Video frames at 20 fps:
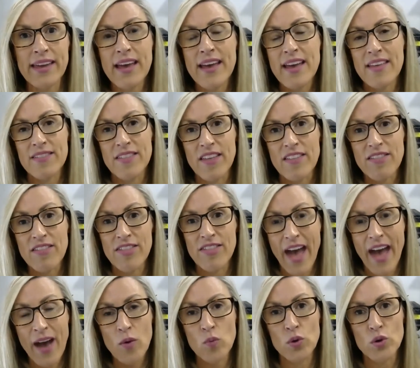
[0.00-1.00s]

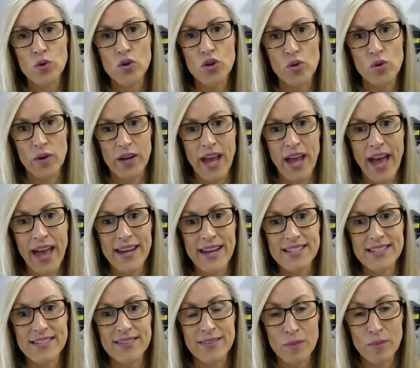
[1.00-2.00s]
that will create
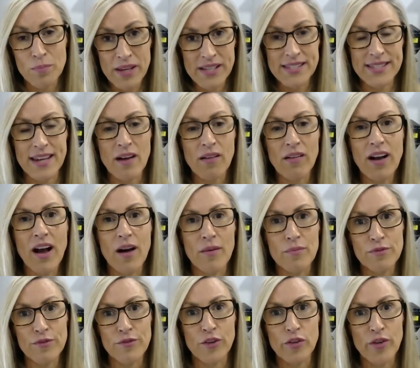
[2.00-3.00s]
the best outcome
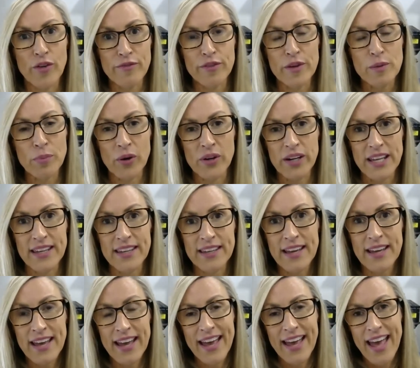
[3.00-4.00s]
for everybody.
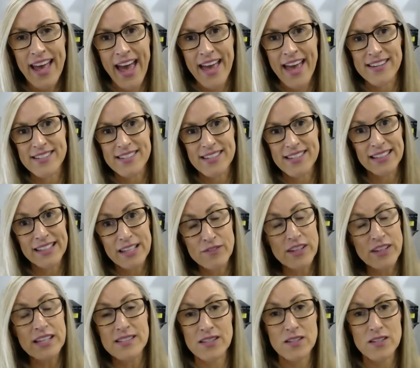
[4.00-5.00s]
Wow. And
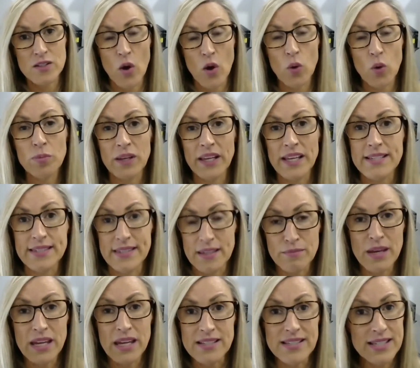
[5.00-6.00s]
living as a soul pleaser
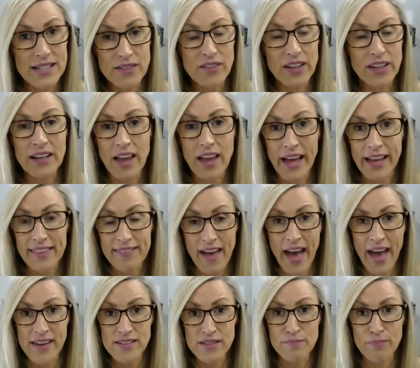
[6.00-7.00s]
means living like
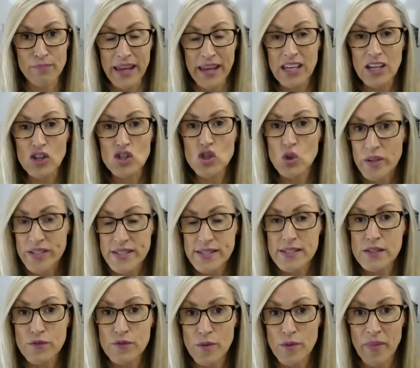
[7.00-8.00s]
that, making
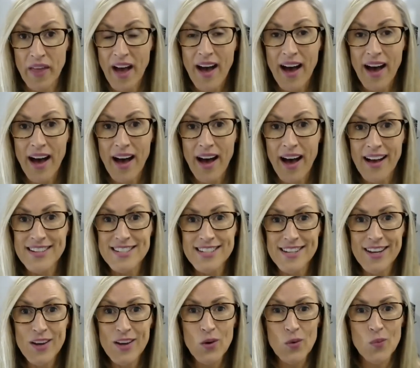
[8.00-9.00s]
choices from the heart
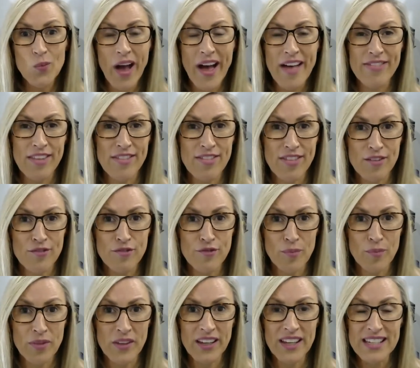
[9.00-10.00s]
rather than
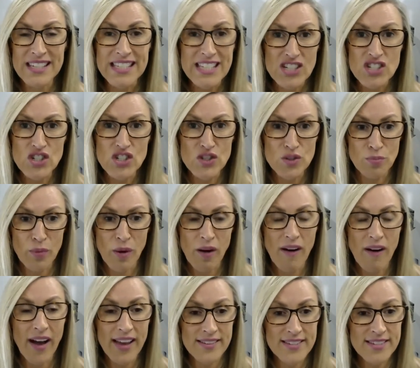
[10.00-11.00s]
from the conditioned
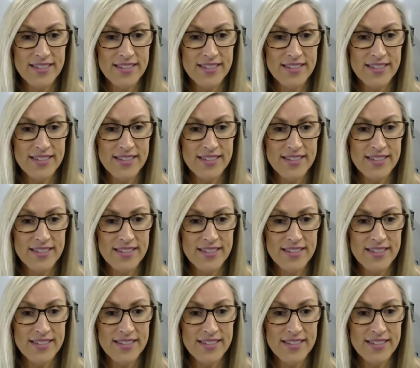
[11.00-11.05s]
mind.